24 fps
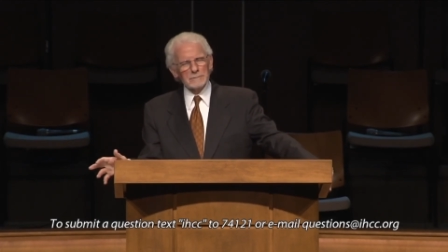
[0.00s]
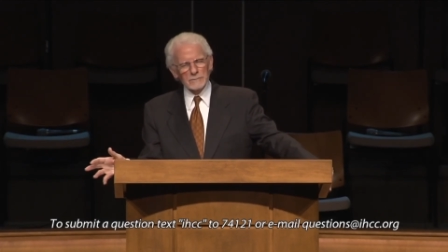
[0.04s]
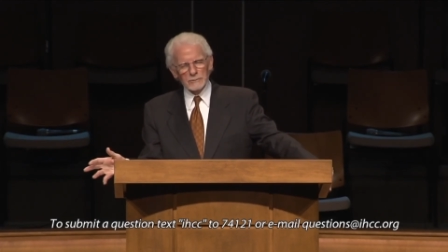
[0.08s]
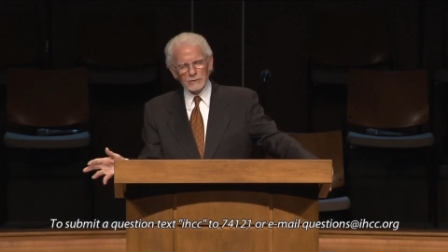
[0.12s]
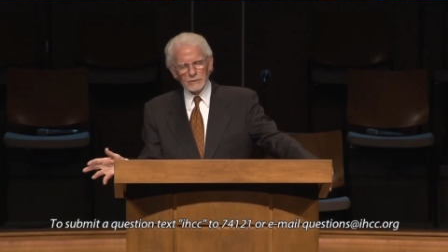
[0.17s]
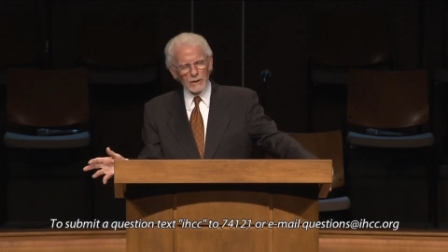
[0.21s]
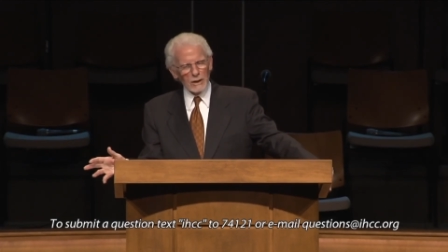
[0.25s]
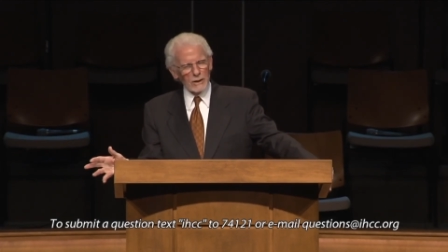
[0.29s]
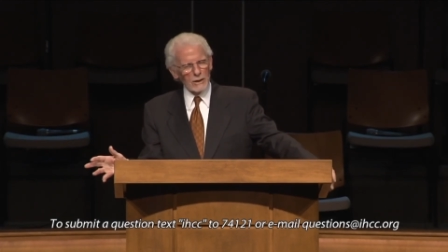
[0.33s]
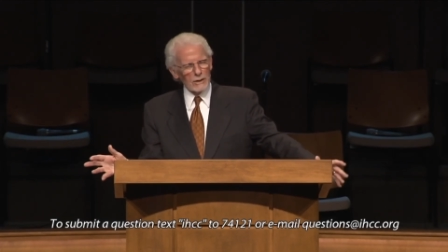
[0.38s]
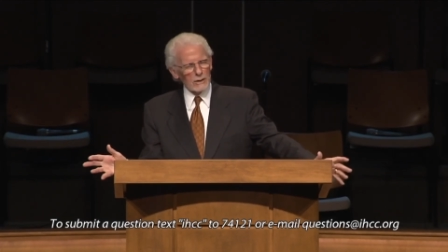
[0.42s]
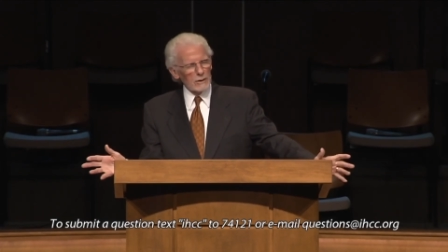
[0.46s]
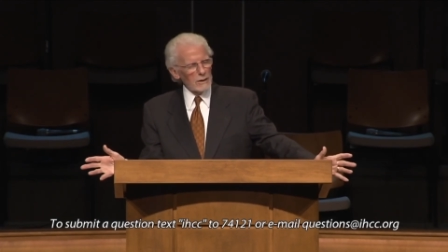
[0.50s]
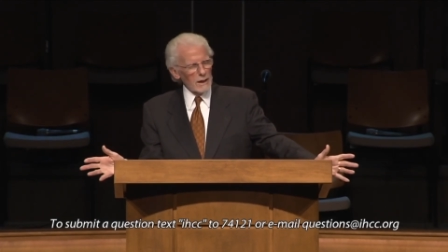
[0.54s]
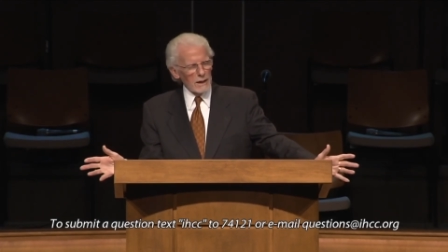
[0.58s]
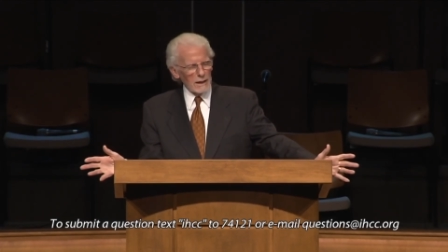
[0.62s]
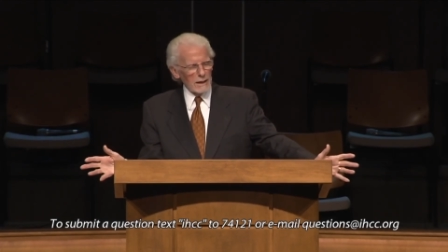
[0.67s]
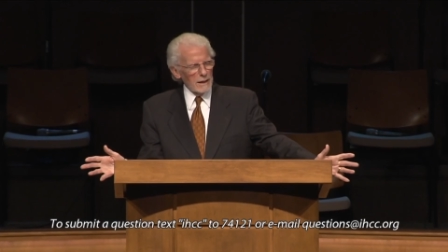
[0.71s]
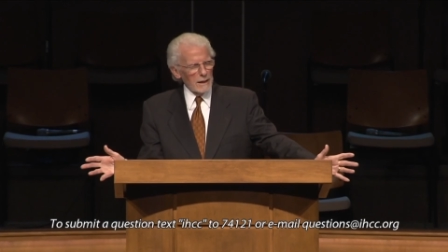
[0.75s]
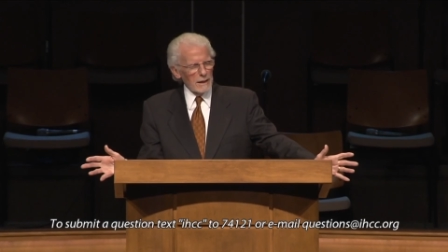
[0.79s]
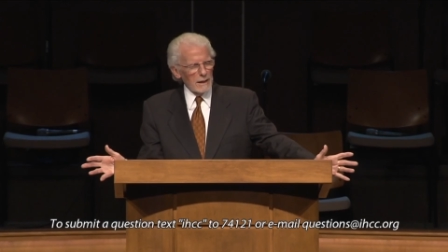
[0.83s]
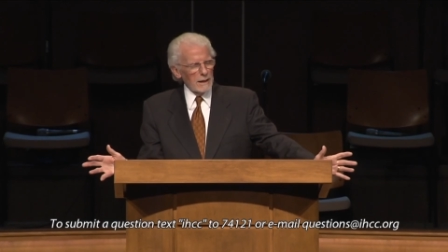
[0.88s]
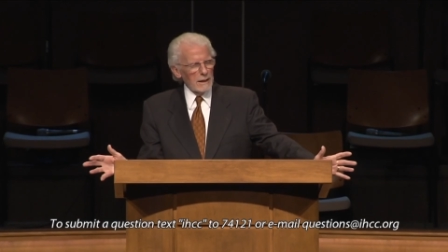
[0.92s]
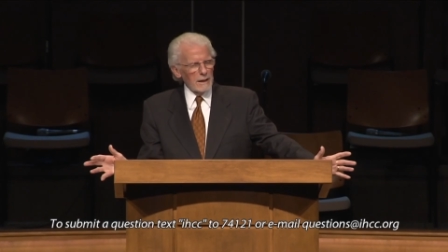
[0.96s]
so
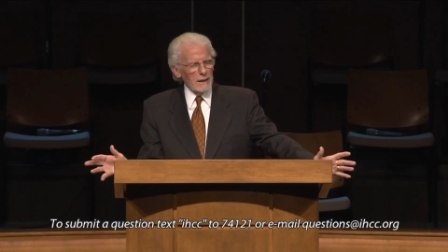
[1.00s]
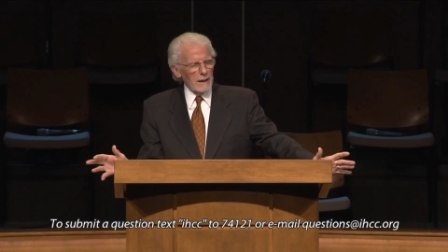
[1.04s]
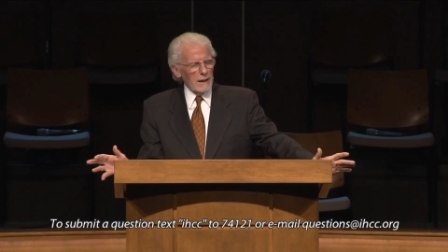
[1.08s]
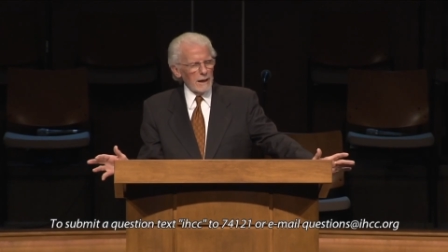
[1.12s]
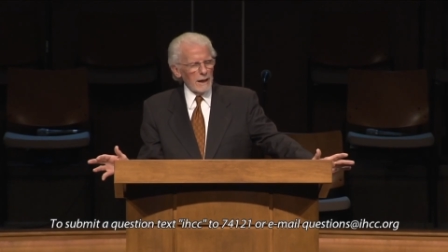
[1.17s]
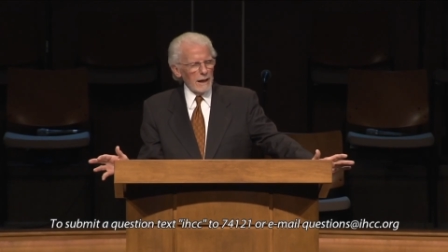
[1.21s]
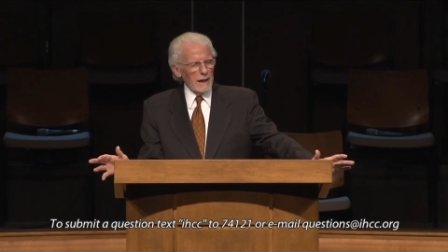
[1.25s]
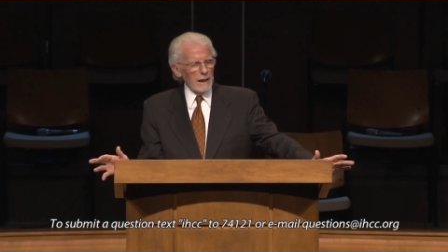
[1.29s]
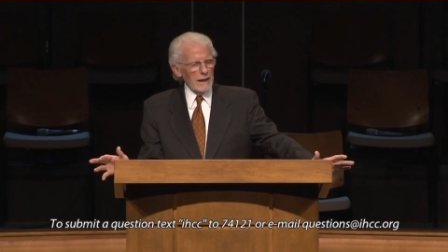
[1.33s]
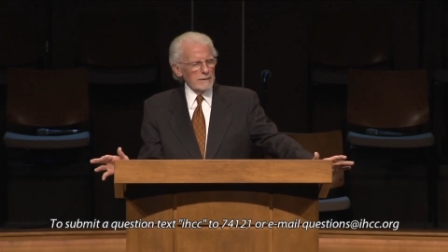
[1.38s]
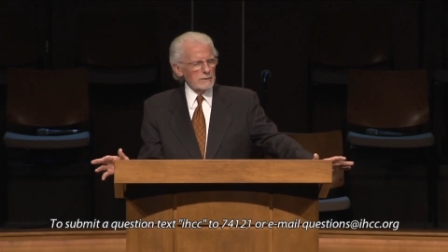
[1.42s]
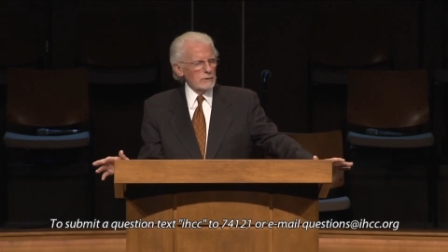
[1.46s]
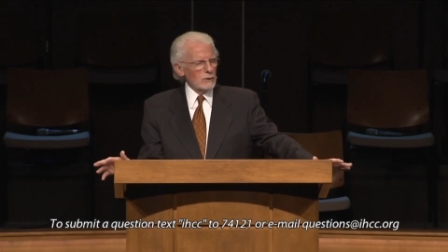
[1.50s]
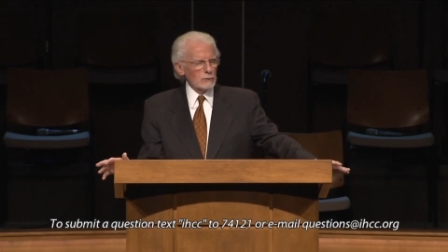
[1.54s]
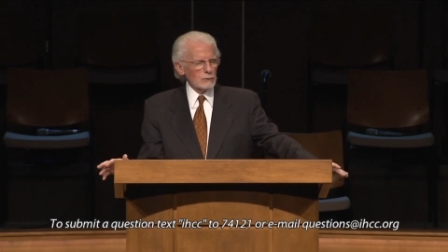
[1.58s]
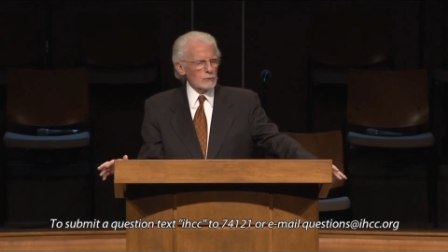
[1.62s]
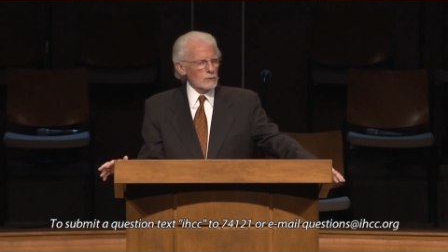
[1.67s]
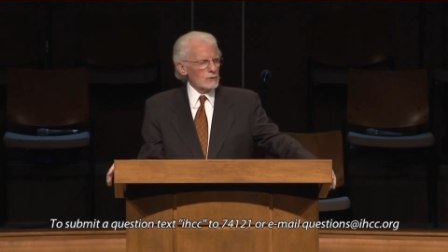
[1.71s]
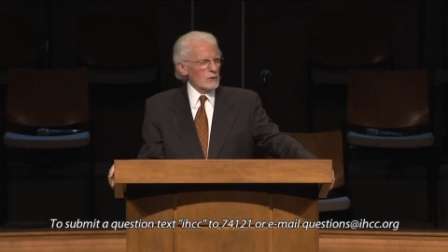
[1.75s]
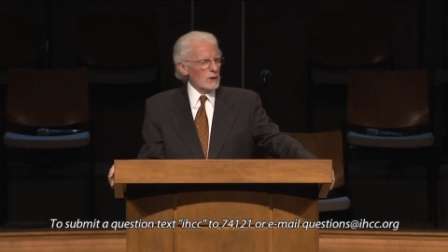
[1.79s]
I don't